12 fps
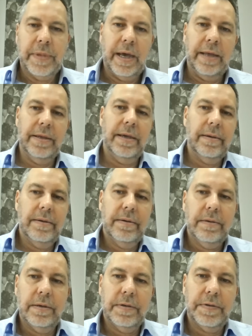And
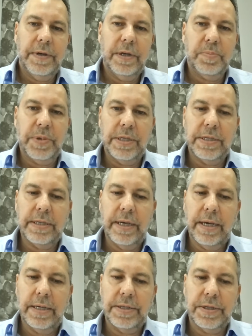then the third piece
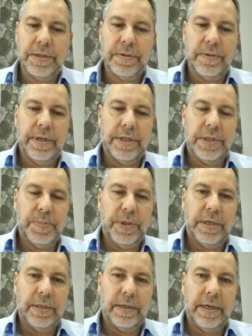here is just really
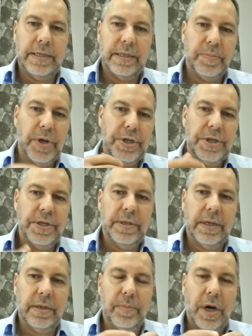speed. As I
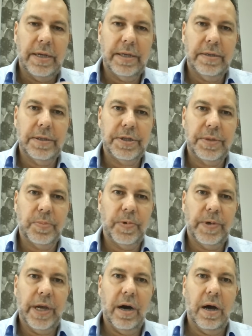mentioned, under my leadership,
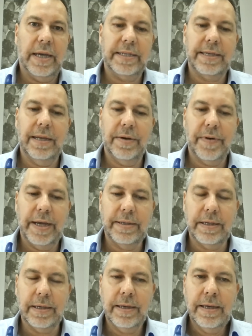we are
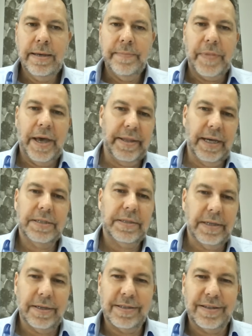accelerating, and that's
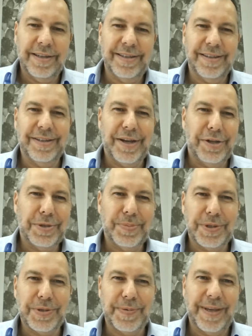the exciting
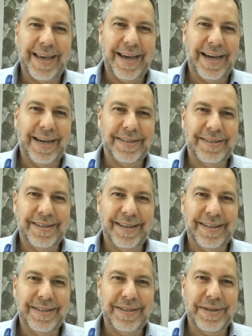announcements we had
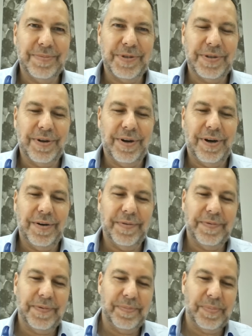in terms of
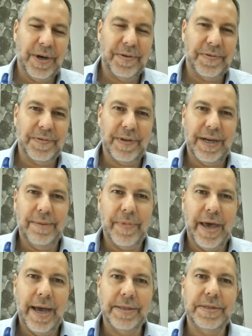both
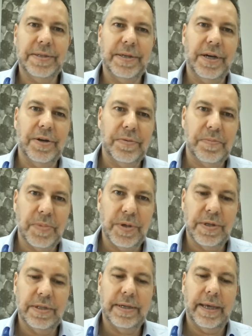ANSTO,
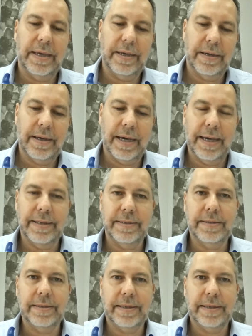Minutech, and